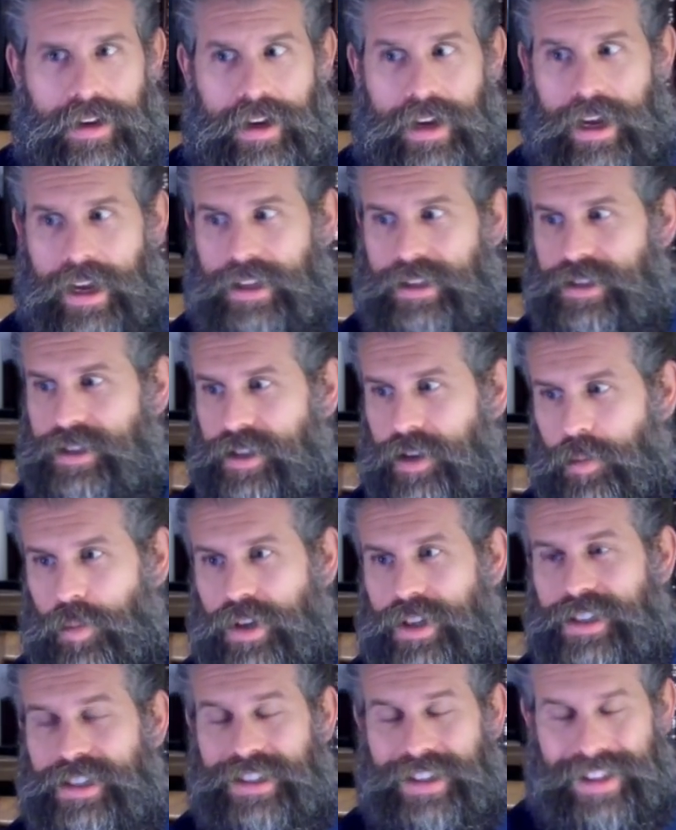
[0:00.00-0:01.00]
and
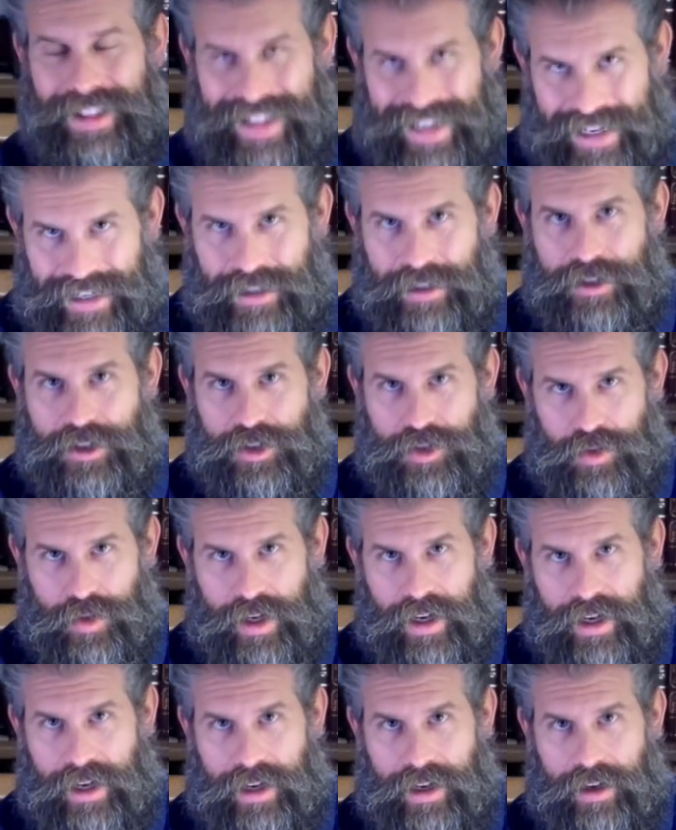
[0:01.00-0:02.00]
someone is led
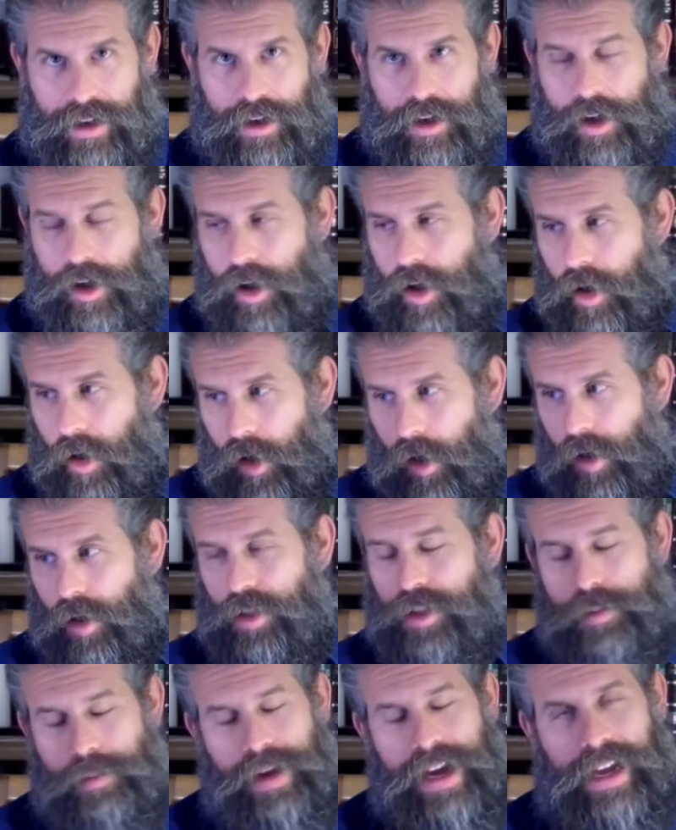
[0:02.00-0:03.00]
astray, all
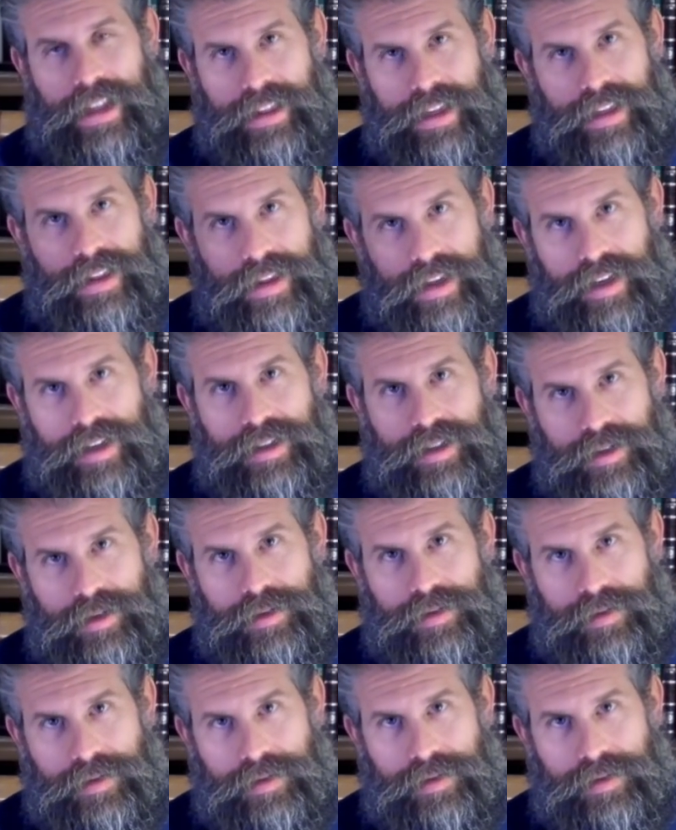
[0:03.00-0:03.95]
the bad that they do